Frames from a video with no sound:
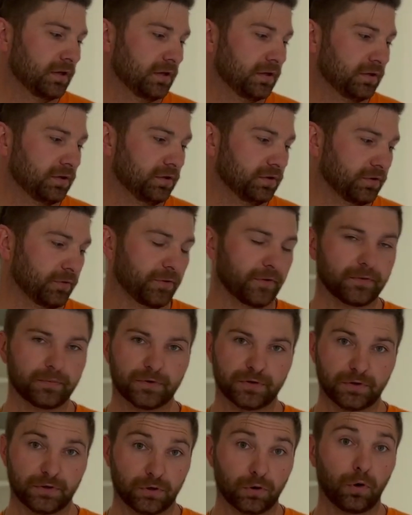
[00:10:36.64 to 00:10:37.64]
Your
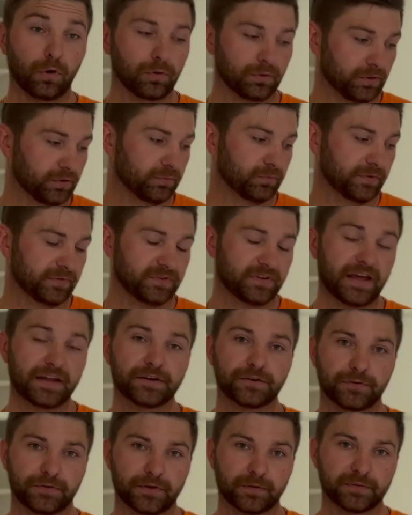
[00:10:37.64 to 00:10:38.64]

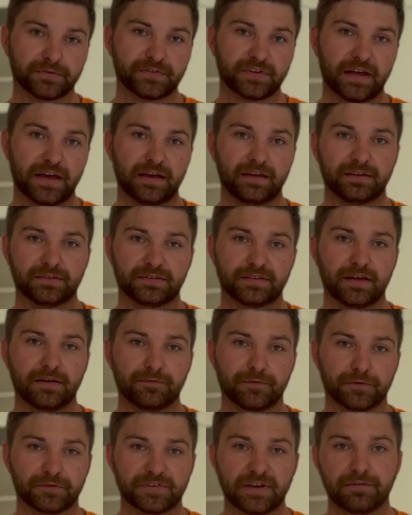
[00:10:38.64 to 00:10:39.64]
standard thermostat is set
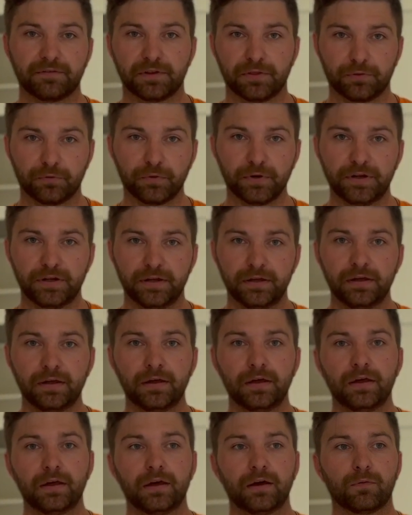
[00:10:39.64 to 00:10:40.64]
for 73.
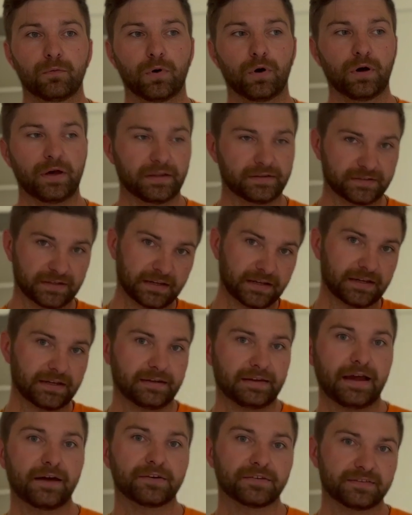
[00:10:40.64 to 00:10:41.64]
Well, it's going to get
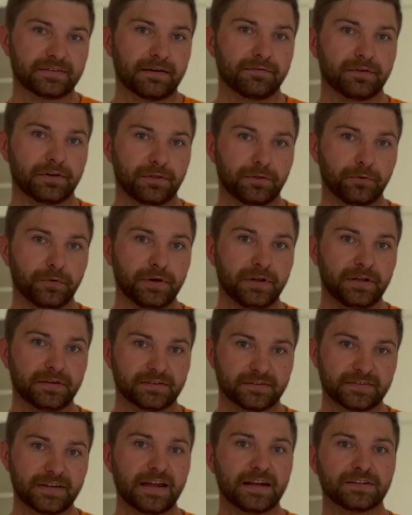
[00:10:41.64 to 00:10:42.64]
down to 73
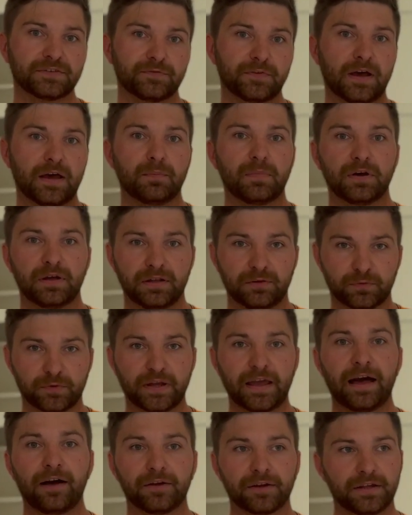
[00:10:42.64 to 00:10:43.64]
and satisfied, but in
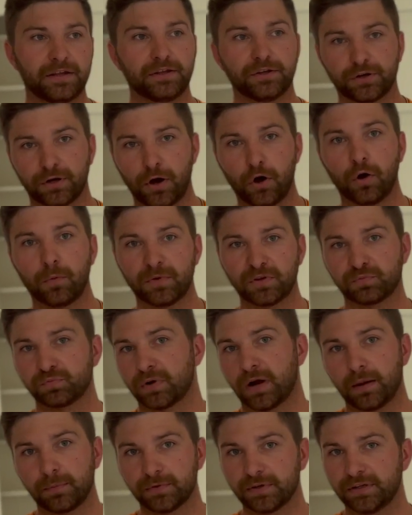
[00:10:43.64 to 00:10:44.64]
reality, your home is
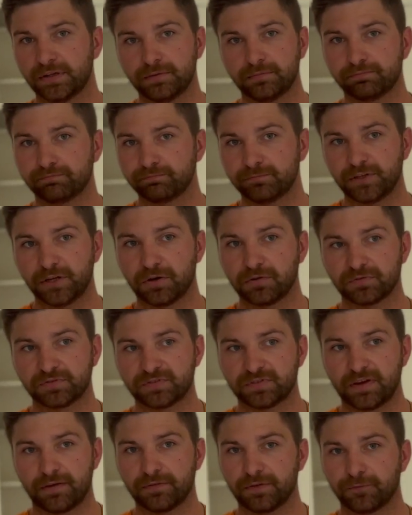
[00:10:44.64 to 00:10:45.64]
probably
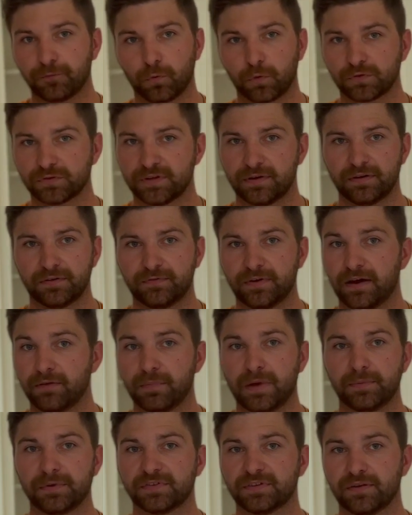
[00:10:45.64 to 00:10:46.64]
74, 75,
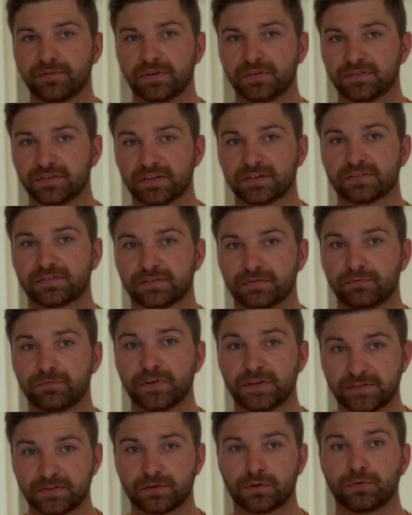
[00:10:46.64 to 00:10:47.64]
maybe 76
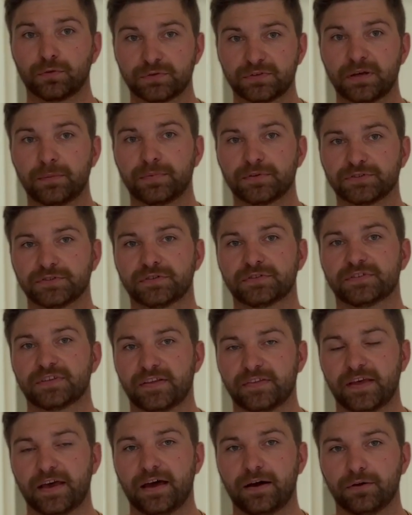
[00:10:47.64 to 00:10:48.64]
physical temperature
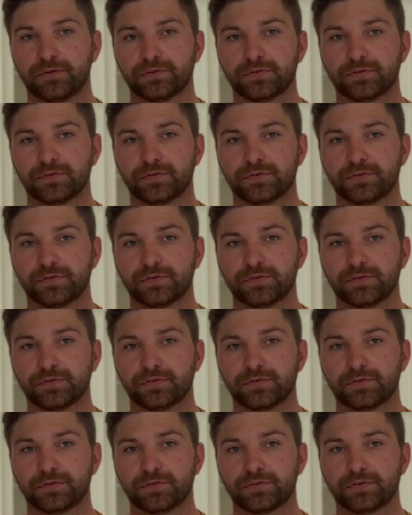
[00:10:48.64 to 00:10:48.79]
inside the house.